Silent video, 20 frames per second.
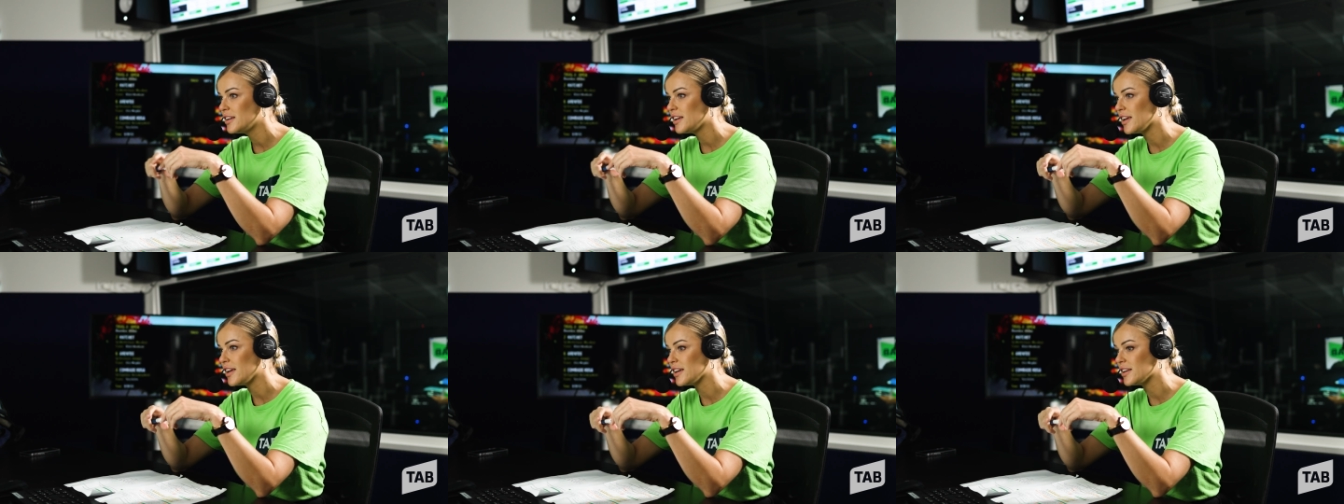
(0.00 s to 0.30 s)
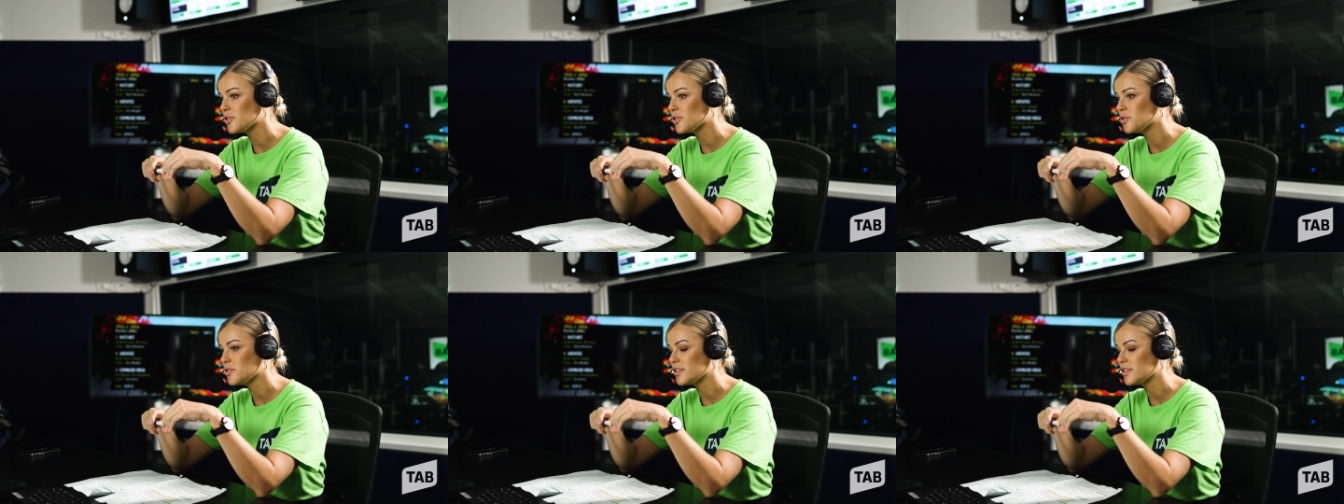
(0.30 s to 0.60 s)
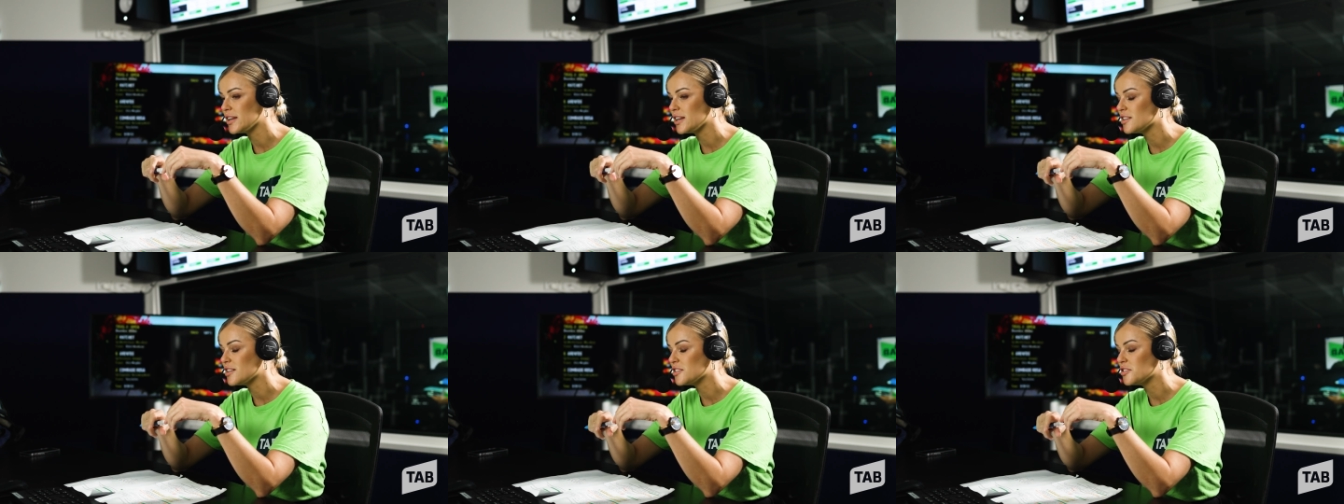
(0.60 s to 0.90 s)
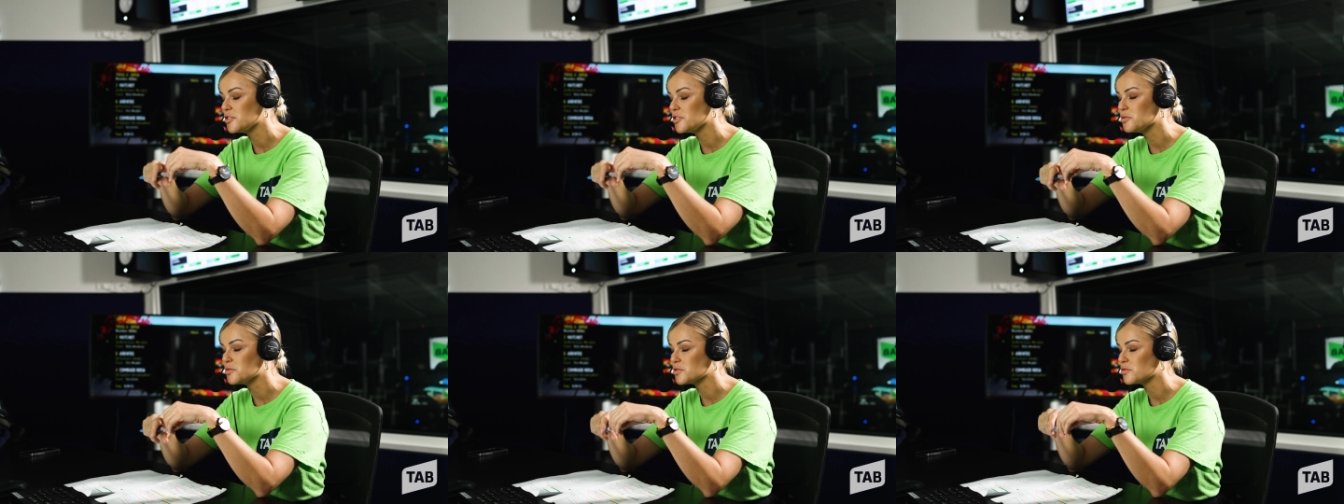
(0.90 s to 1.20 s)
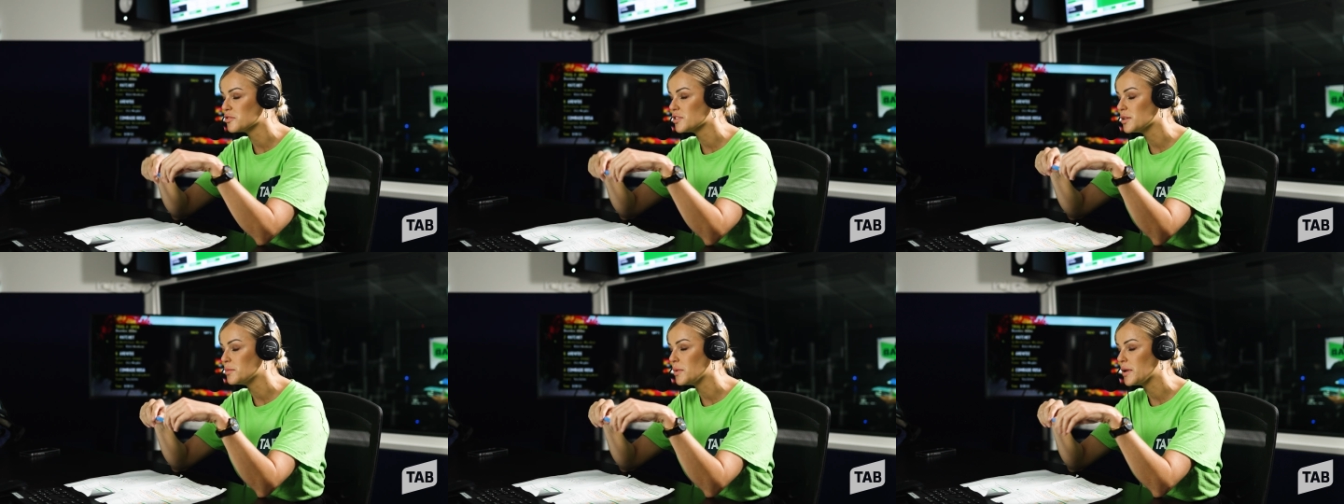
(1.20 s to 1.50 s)
and all it needed to do
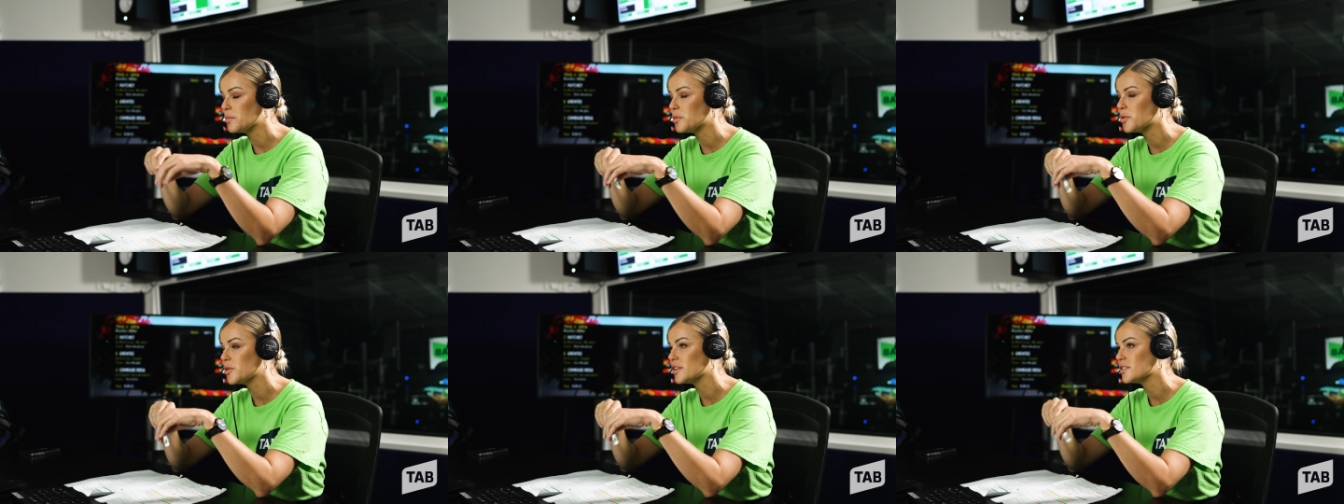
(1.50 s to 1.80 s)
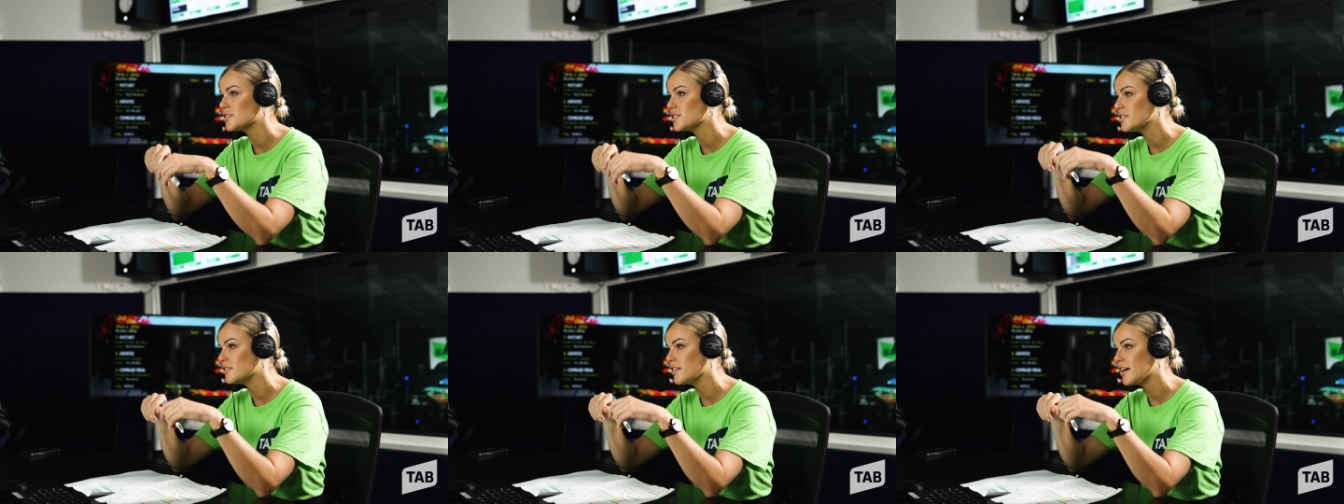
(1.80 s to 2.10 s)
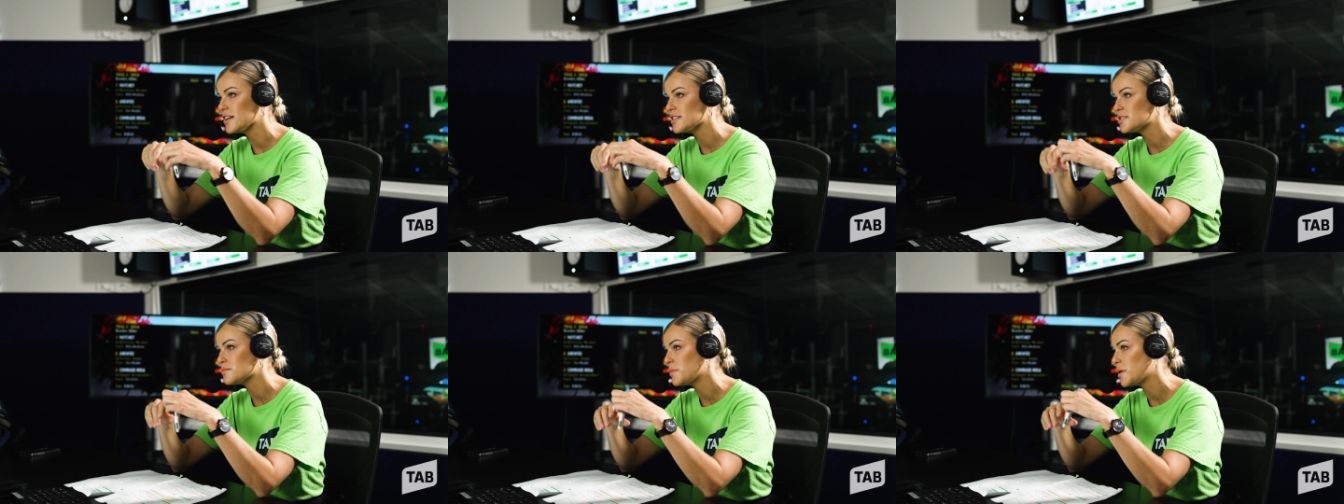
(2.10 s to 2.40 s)
was really be put into the race.